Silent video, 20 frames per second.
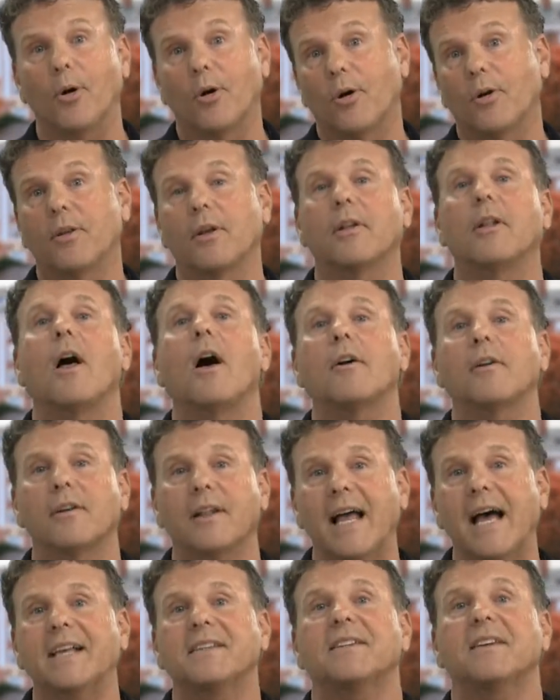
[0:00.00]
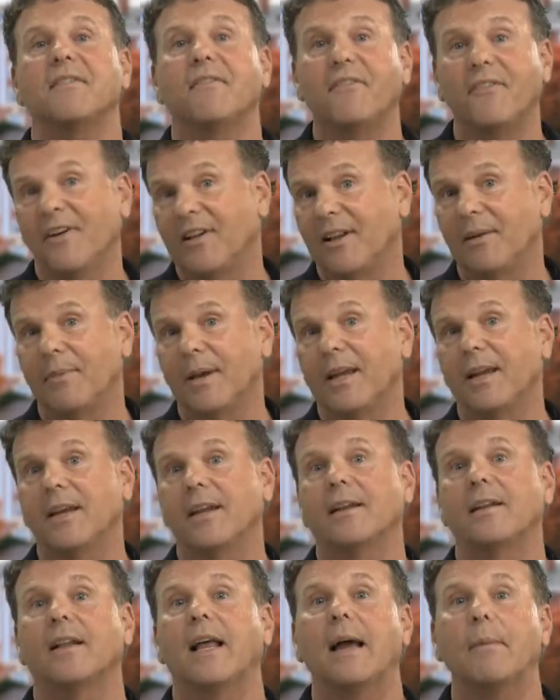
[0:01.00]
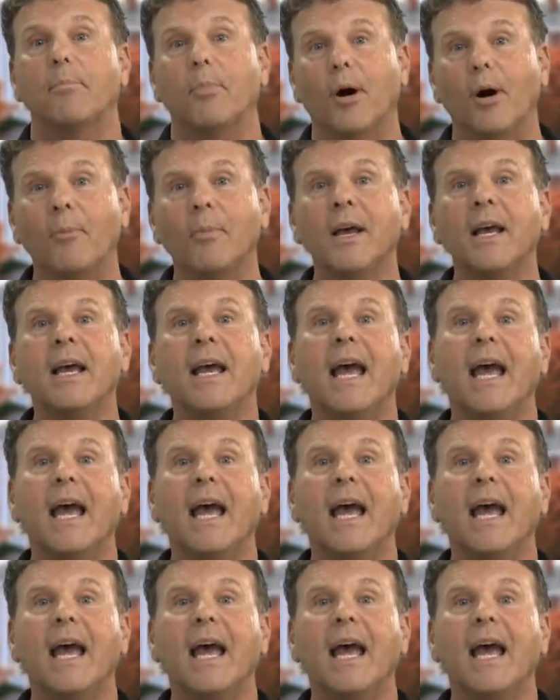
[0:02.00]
or the longer lasting filament in a light bulb.